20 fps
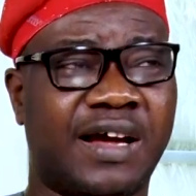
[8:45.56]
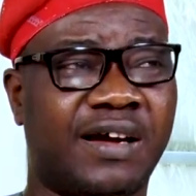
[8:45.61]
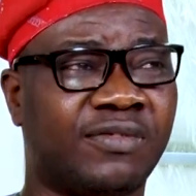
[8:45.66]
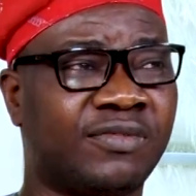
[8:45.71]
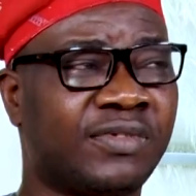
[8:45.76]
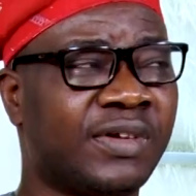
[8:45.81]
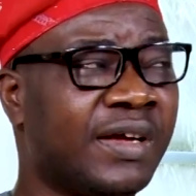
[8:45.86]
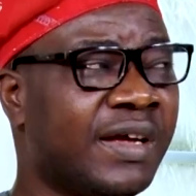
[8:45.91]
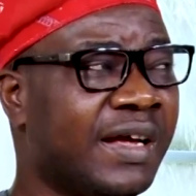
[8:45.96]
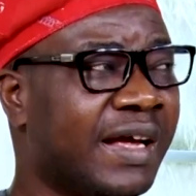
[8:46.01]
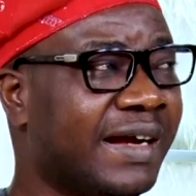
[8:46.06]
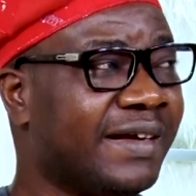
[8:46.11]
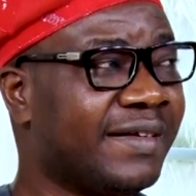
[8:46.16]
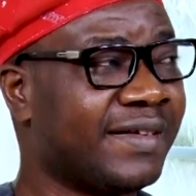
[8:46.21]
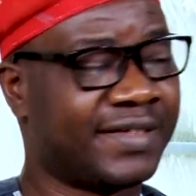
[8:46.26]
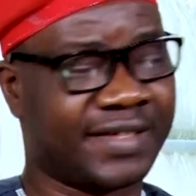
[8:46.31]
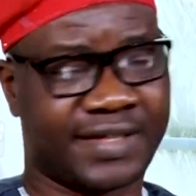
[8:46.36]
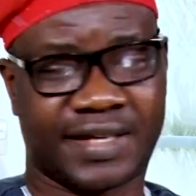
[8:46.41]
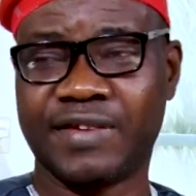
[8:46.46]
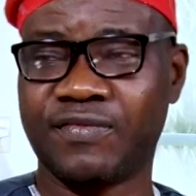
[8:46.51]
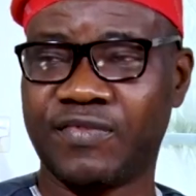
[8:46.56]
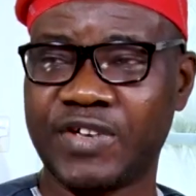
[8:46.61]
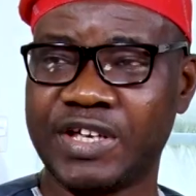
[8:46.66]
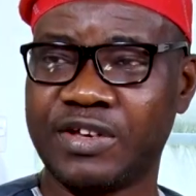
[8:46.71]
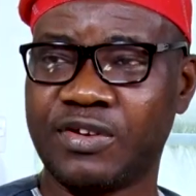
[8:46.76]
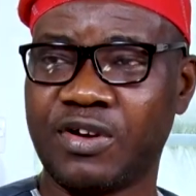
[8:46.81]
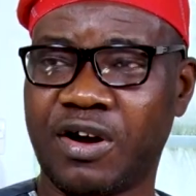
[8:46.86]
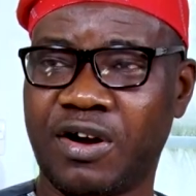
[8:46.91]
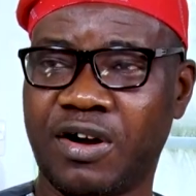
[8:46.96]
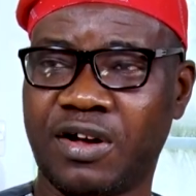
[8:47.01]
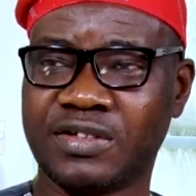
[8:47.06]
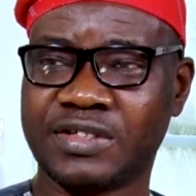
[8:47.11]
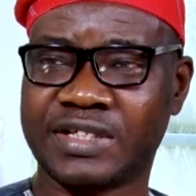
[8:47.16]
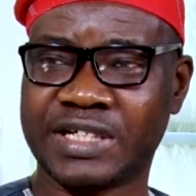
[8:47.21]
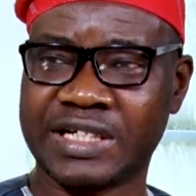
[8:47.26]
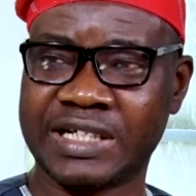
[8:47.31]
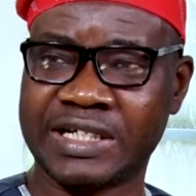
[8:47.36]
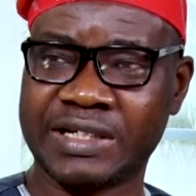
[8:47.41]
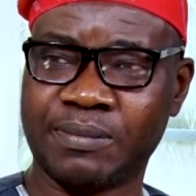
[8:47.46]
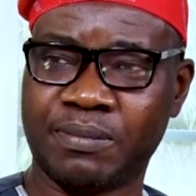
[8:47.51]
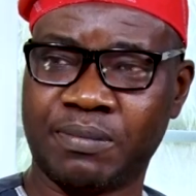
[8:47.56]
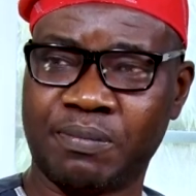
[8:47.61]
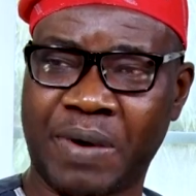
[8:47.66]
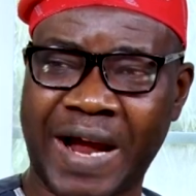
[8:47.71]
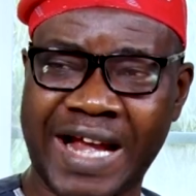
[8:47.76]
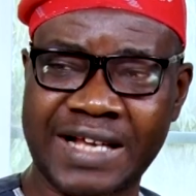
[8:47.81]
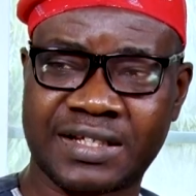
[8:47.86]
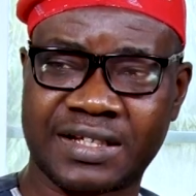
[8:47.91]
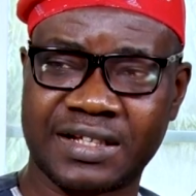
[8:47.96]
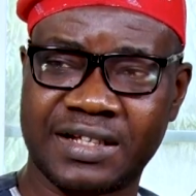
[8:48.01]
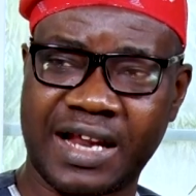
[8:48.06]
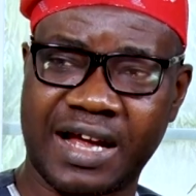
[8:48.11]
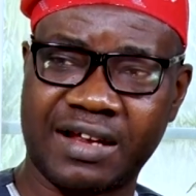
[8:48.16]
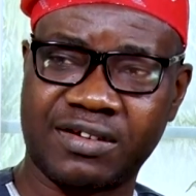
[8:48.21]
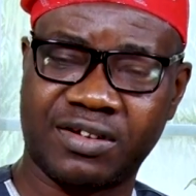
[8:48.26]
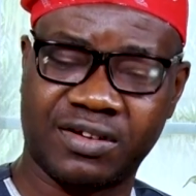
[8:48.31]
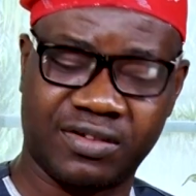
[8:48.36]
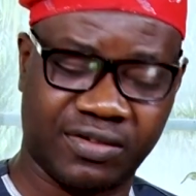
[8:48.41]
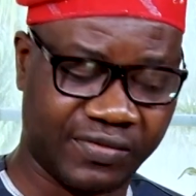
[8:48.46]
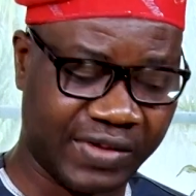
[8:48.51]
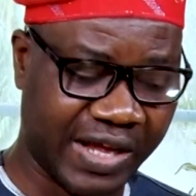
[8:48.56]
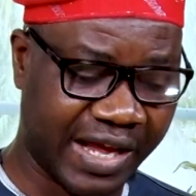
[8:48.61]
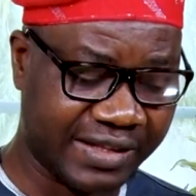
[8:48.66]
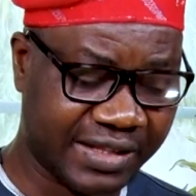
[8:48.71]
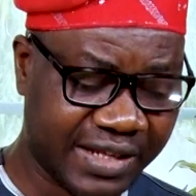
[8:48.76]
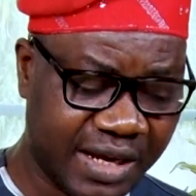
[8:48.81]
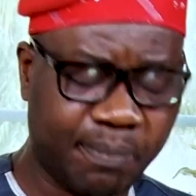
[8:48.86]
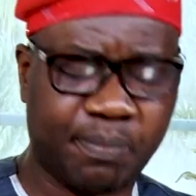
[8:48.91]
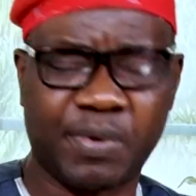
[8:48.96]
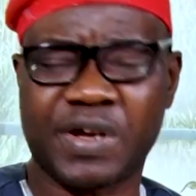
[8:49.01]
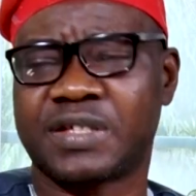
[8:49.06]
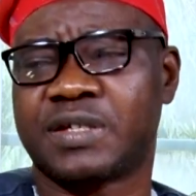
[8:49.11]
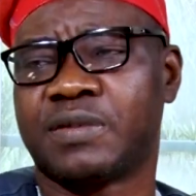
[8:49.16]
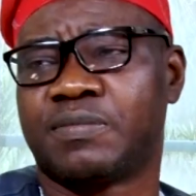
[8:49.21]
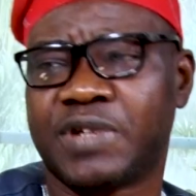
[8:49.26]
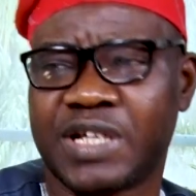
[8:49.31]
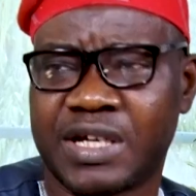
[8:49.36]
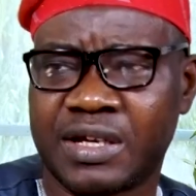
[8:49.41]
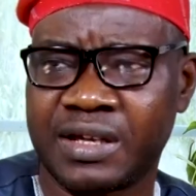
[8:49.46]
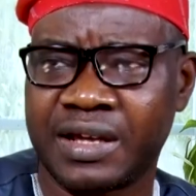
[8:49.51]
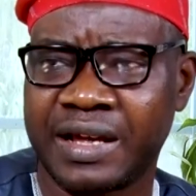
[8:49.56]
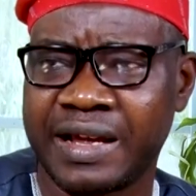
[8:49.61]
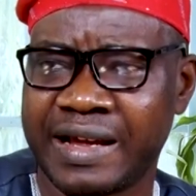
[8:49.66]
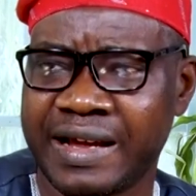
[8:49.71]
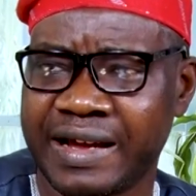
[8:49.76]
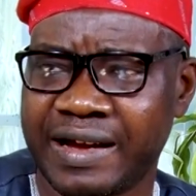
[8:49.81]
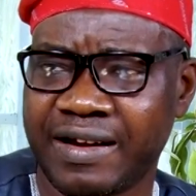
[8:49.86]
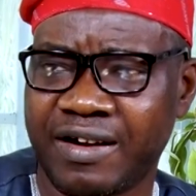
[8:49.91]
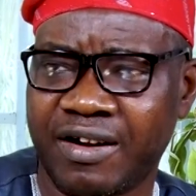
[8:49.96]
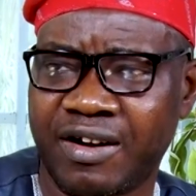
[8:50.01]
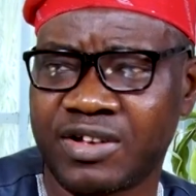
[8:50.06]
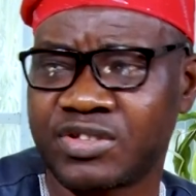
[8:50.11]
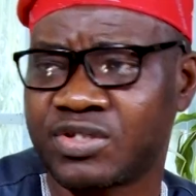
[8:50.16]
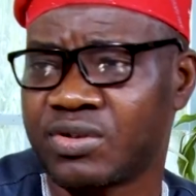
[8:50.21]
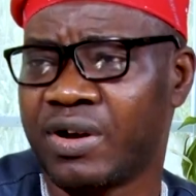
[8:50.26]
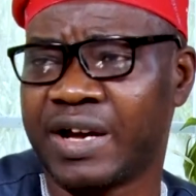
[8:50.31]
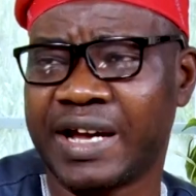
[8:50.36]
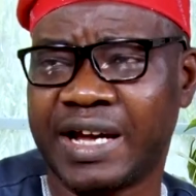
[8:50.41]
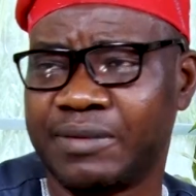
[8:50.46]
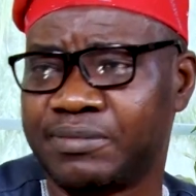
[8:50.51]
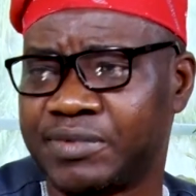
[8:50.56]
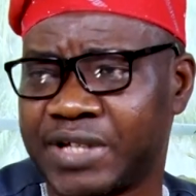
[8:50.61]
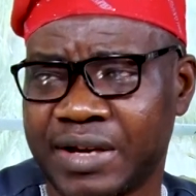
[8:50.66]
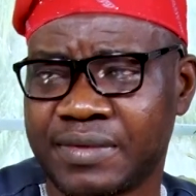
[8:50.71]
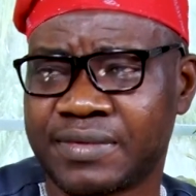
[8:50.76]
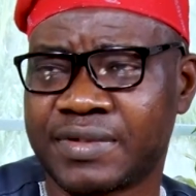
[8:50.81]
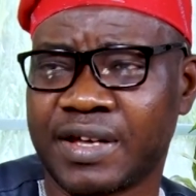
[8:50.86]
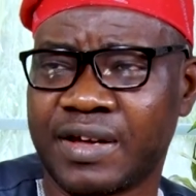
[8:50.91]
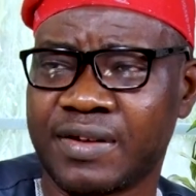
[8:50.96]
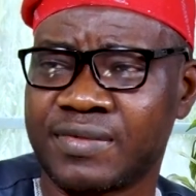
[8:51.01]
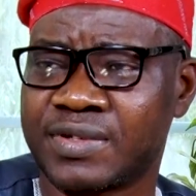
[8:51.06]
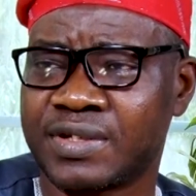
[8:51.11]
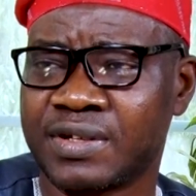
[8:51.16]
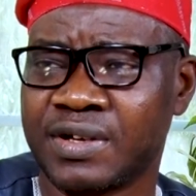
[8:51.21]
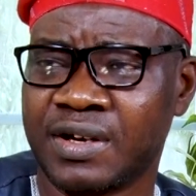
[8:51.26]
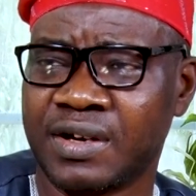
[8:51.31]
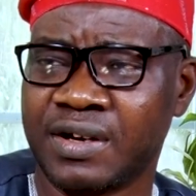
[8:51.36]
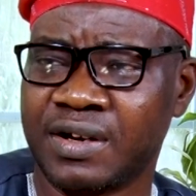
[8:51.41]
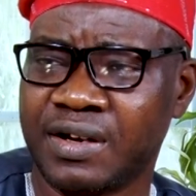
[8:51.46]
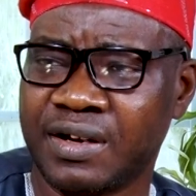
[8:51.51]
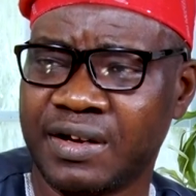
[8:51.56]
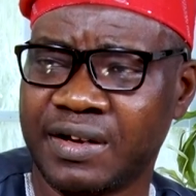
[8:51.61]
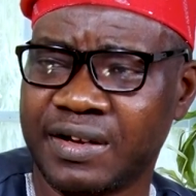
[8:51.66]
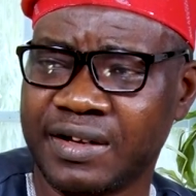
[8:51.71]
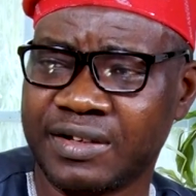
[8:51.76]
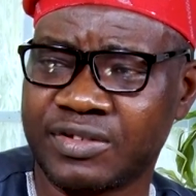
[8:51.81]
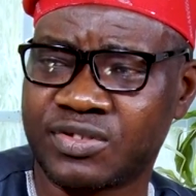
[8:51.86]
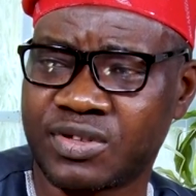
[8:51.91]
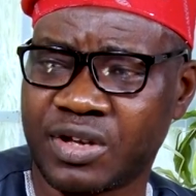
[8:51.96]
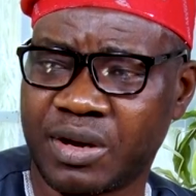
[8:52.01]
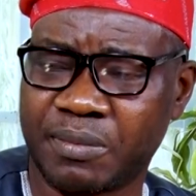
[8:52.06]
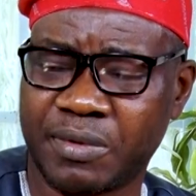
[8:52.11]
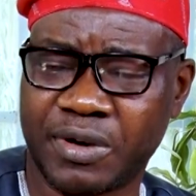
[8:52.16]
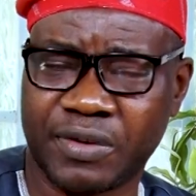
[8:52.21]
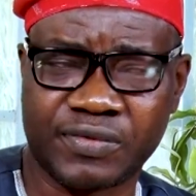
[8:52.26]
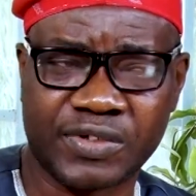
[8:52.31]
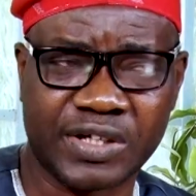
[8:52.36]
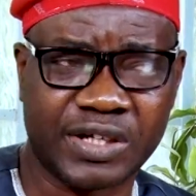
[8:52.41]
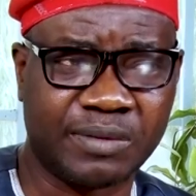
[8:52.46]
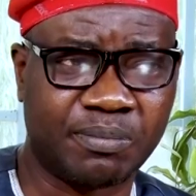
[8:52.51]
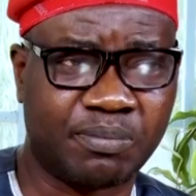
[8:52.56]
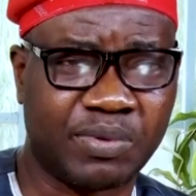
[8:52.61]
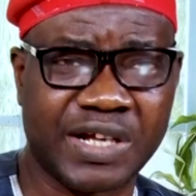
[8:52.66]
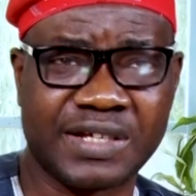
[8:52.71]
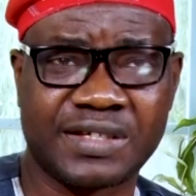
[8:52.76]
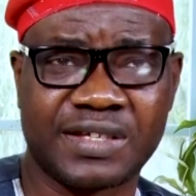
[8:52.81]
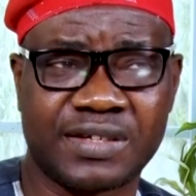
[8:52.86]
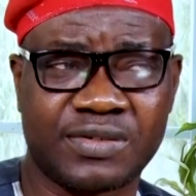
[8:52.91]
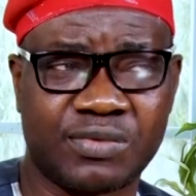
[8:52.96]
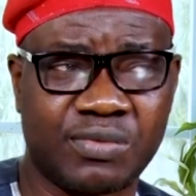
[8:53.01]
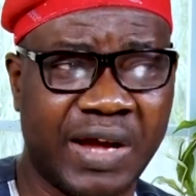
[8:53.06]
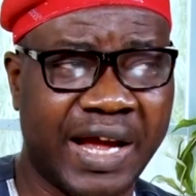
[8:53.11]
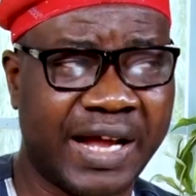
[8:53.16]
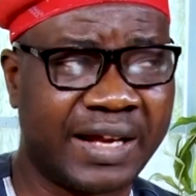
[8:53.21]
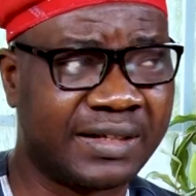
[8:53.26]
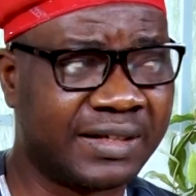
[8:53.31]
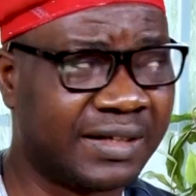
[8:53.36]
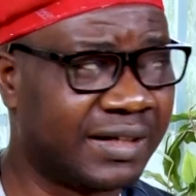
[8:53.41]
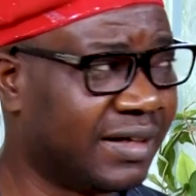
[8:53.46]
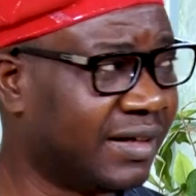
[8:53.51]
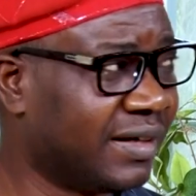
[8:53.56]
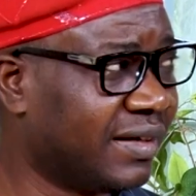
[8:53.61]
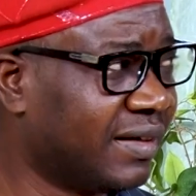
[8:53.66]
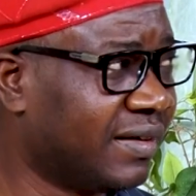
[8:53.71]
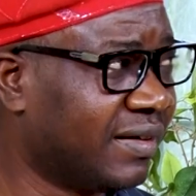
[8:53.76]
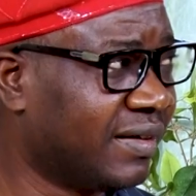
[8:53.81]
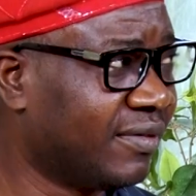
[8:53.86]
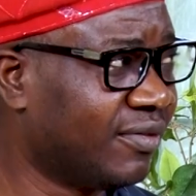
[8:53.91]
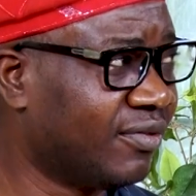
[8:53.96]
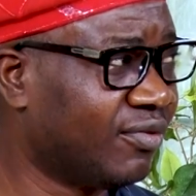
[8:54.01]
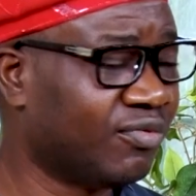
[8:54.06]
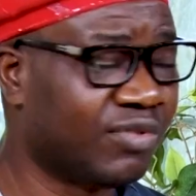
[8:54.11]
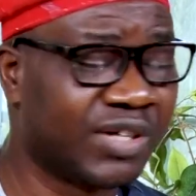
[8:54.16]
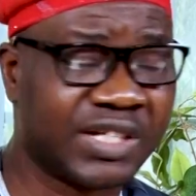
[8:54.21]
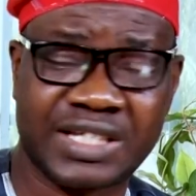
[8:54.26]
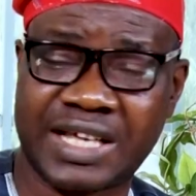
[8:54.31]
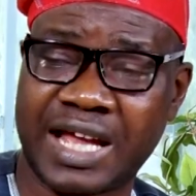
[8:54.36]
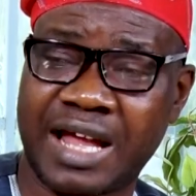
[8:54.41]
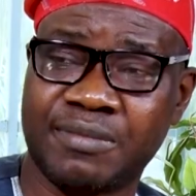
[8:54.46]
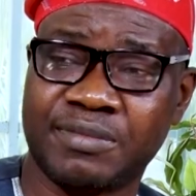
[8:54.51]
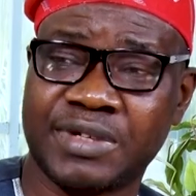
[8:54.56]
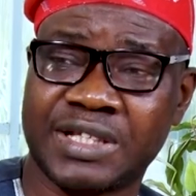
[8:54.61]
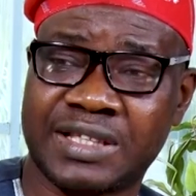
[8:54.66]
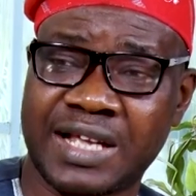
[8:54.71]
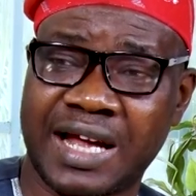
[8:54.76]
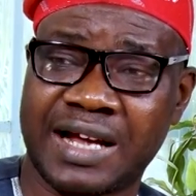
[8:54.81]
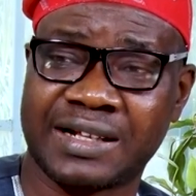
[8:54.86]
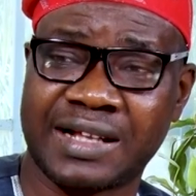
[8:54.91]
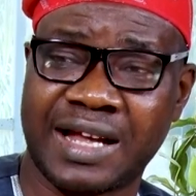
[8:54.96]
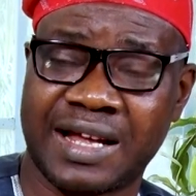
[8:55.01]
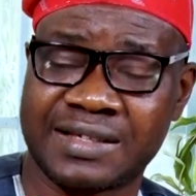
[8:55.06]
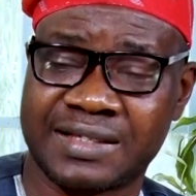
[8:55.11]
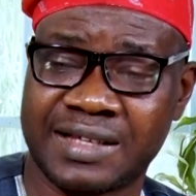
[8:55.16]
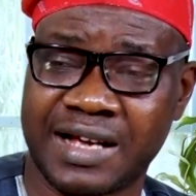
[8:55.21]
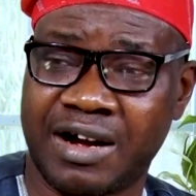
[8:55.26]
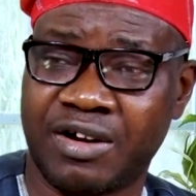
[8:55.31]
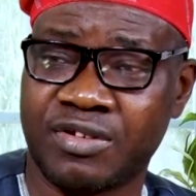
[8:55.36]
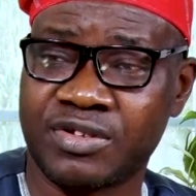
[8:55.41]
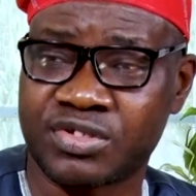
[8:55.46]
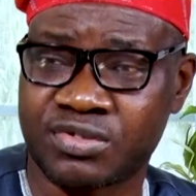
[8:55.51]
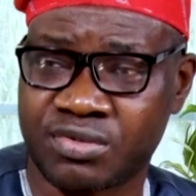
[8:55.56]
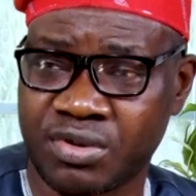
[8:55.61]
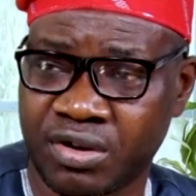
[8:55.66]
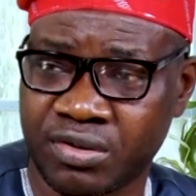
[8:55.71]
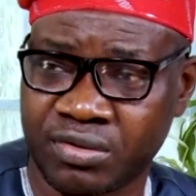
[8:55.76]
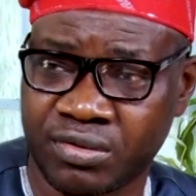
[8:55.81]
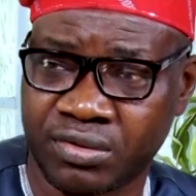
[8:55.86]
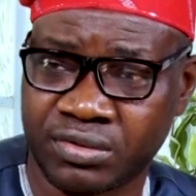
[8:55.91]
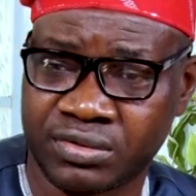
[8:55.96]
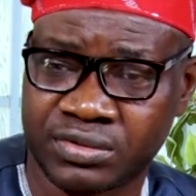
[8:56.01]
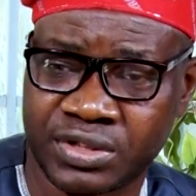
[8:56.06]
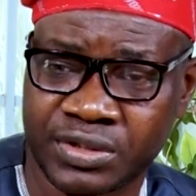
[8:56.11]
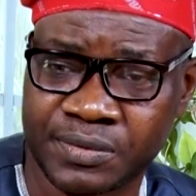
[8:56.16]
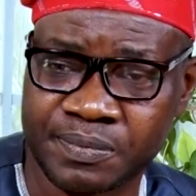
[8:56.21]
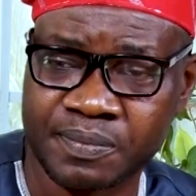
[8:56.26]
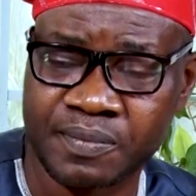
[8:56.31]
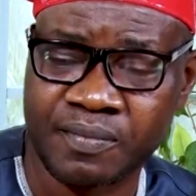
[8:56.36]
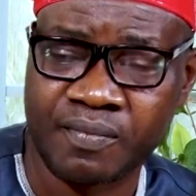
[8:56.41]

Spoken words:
and receiving all the bashing and all of that. They possibly also help themselves in some of the places where which can be tagged as their own stronghold.